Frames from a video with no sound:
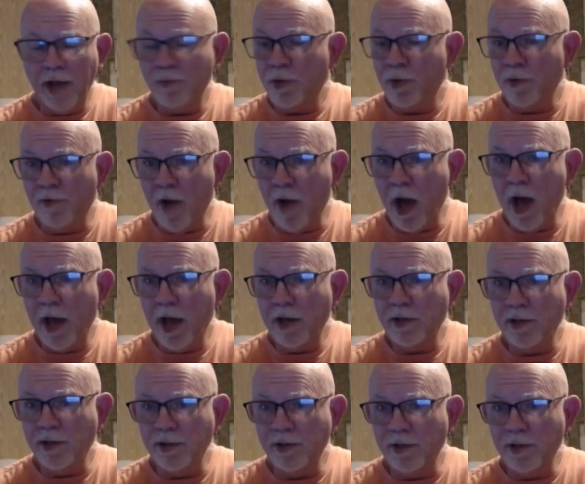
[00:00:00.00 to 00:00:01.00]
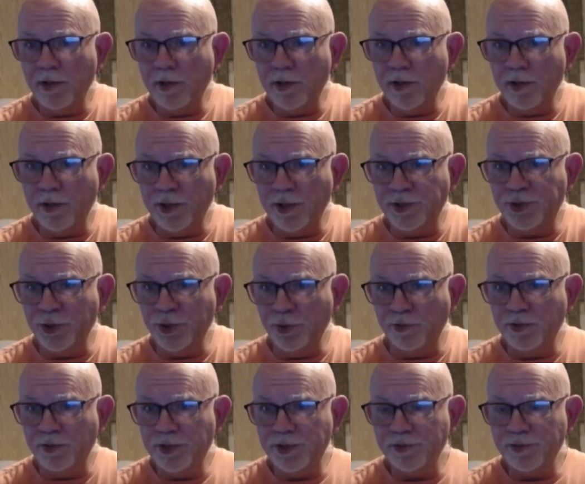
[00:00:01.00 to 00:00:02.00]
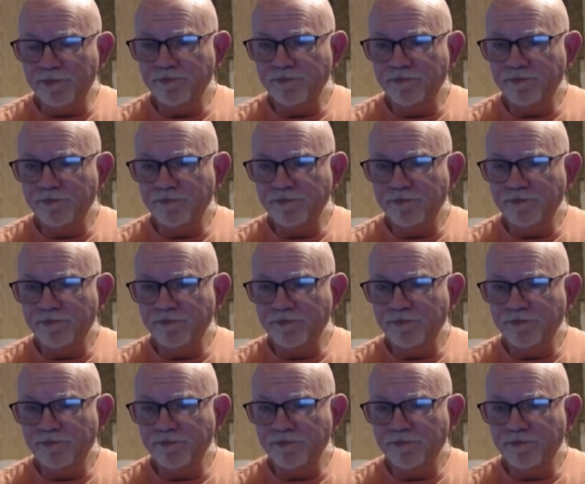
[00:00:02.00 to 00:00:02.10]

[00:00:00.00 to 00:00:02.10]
provide the soups.